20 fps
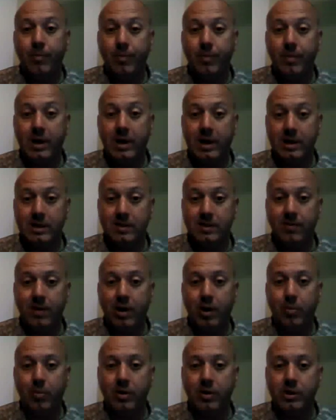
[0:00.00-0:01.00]
It is
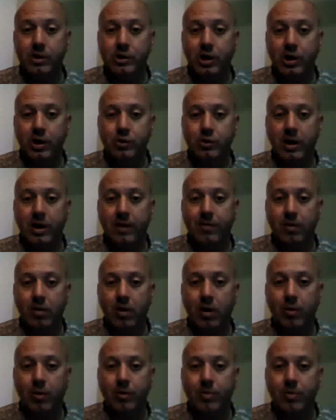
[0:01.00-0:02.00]
available on the shared drive along
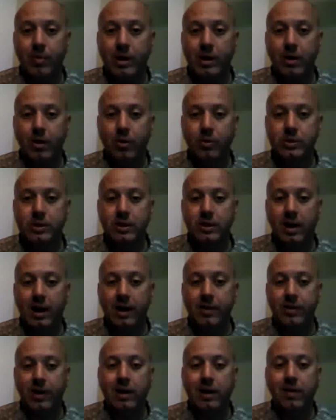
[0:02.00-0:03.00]
with my notes. I
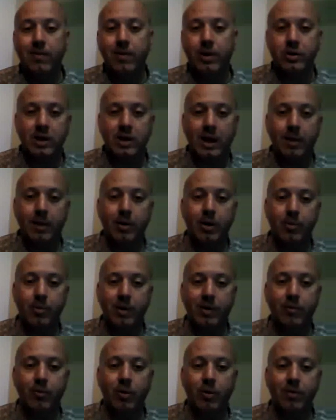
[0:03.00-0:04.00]
thank you for your time and hope you have
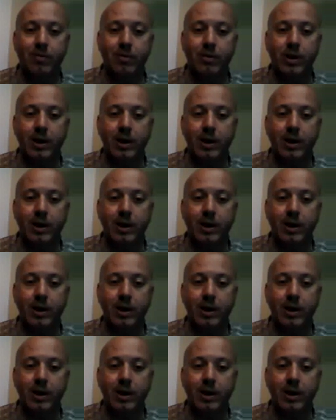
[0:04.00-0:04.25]
a wonderful day.